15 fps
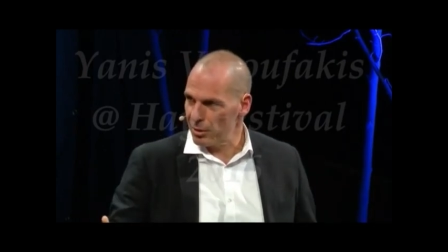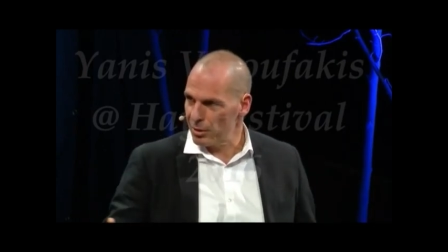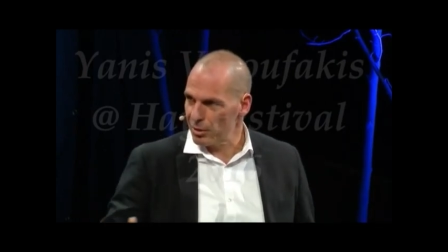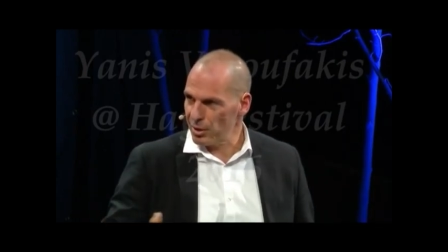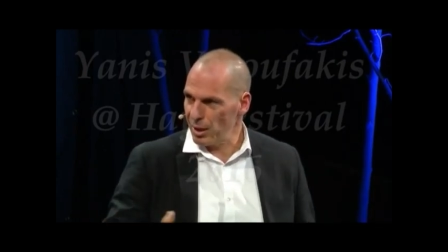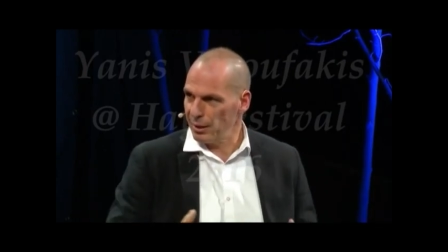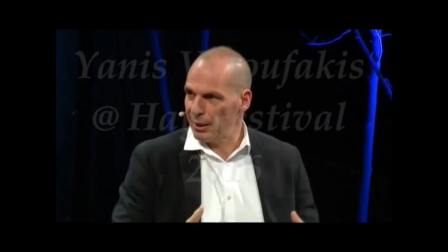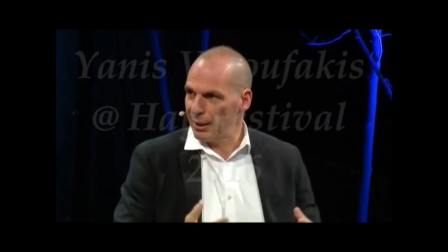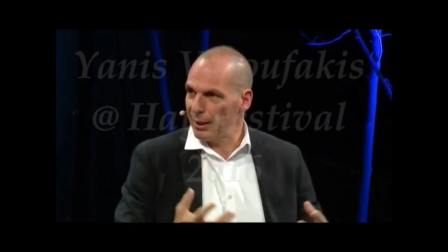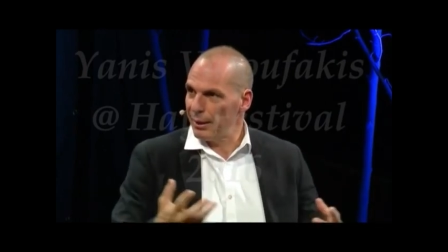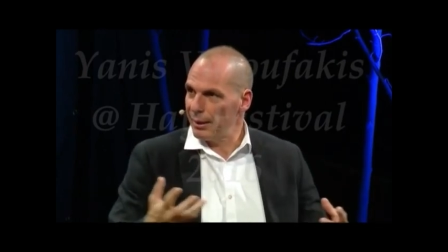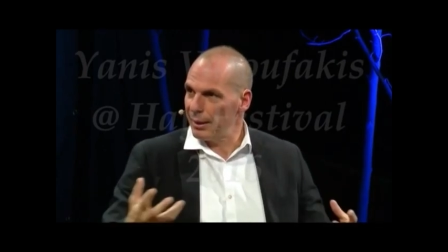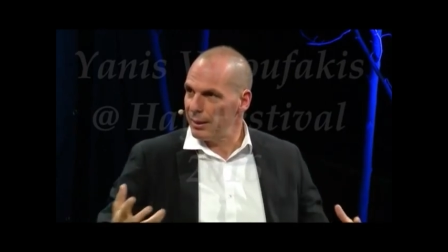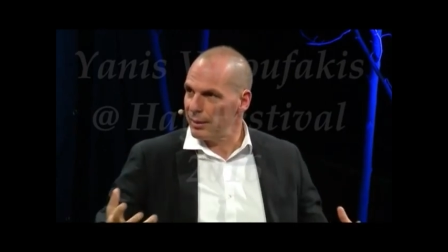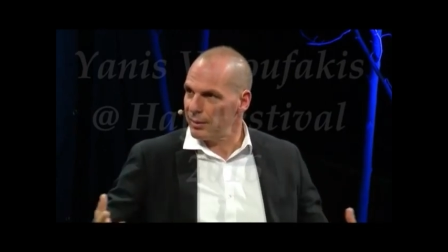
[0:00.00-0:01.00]
suddenly
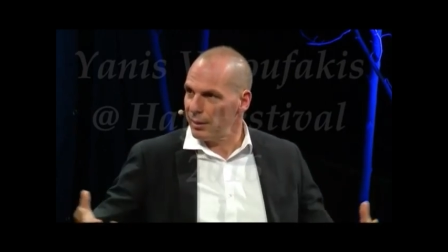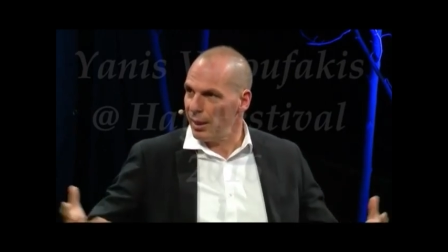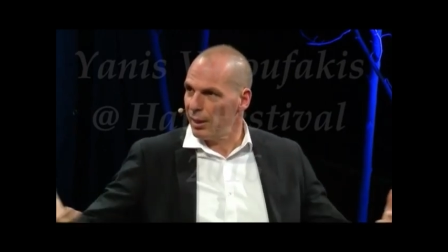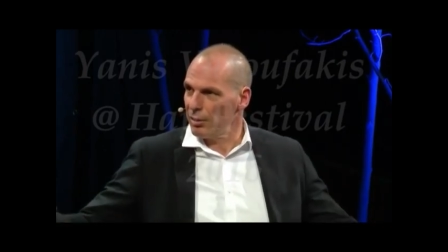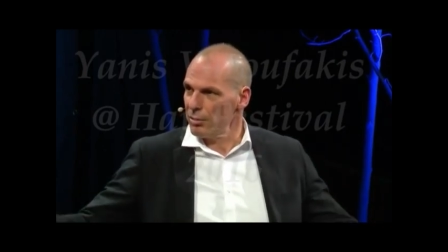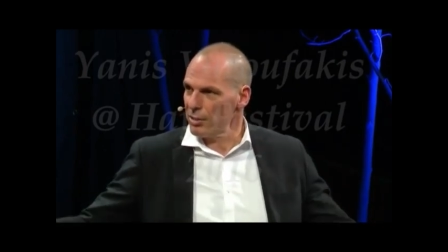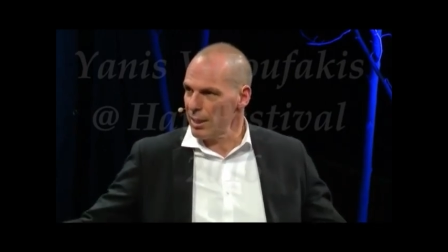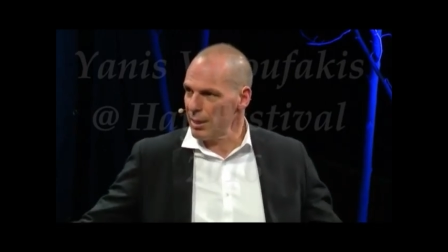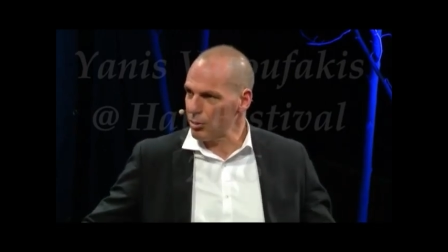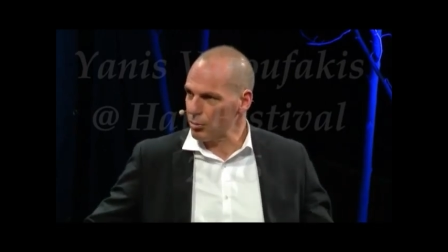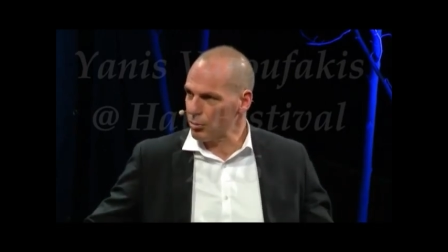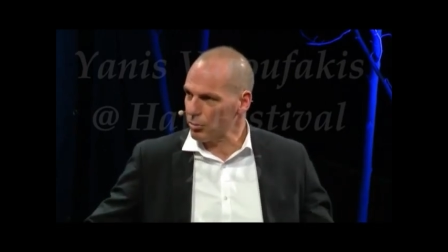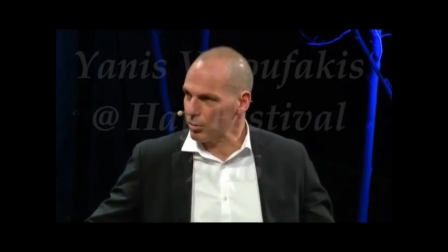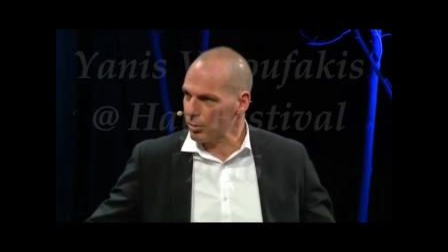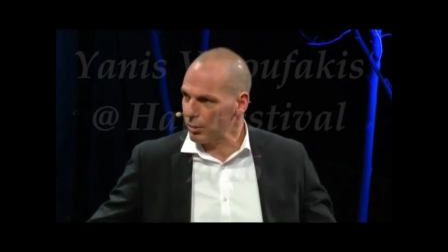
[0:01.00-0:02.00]
there is a
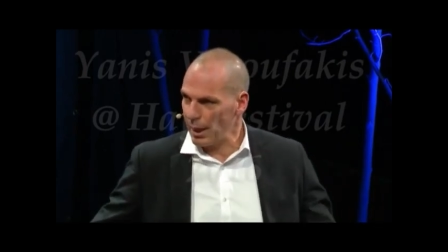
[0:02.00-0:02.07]
consensus.